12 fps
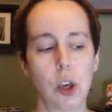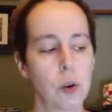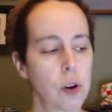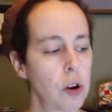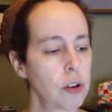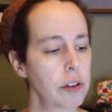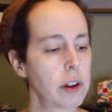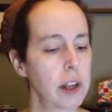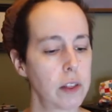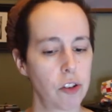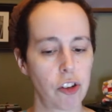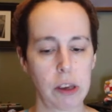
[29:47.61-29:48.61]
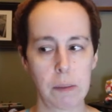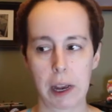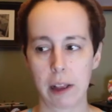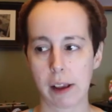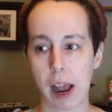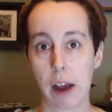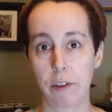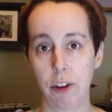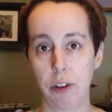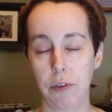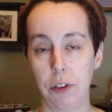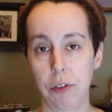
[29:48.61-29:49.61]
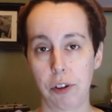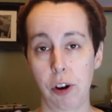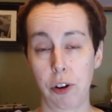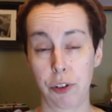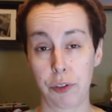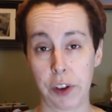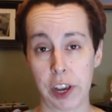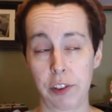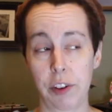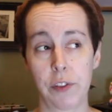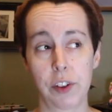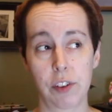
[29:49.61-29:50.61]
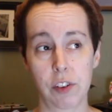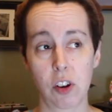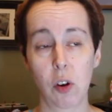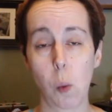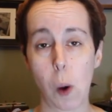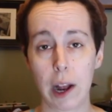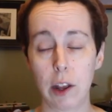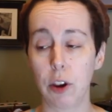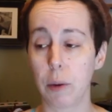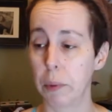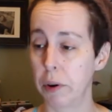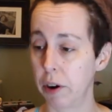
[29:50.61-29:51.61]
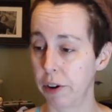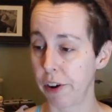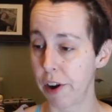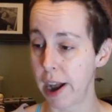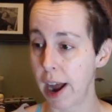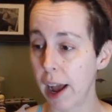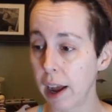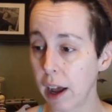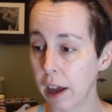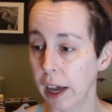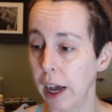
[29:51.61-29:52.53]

You can also take the sheet mask after you've used it on your face. If it's still wet, you can put it on your neck.